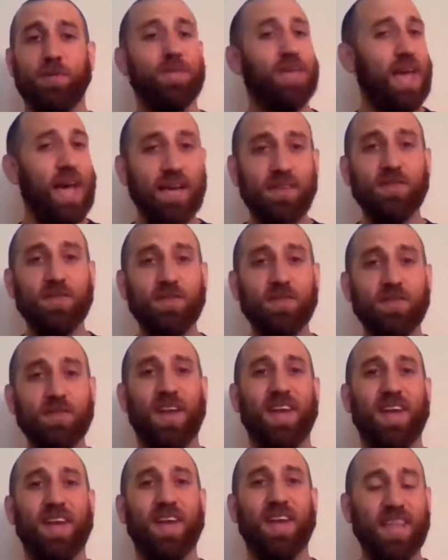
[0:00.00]
He hasn't won
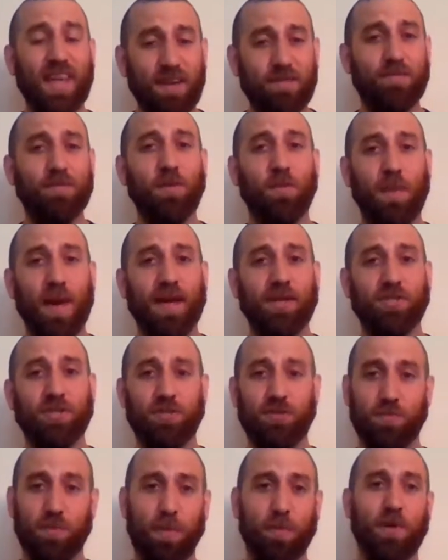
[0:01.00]
it, and he's had a few matches.
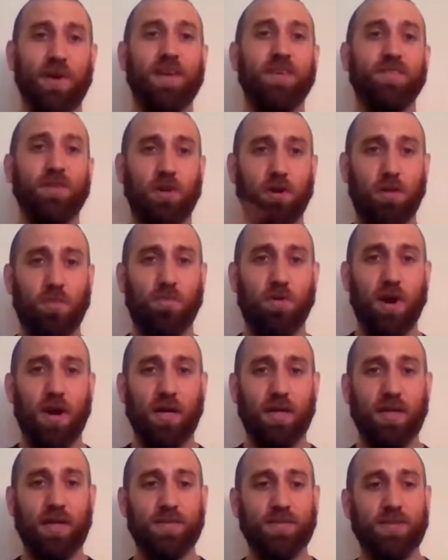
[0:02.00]
You remember he took on
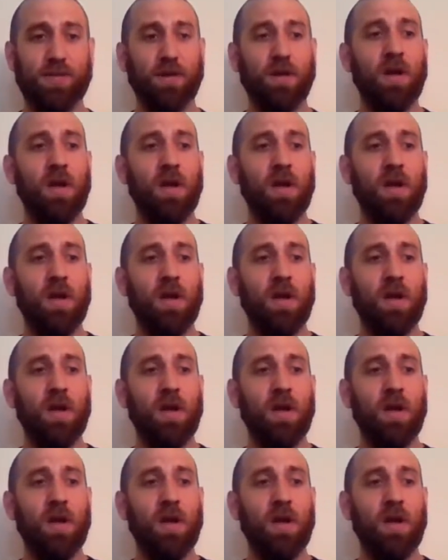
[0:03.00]
Brock Lesnar.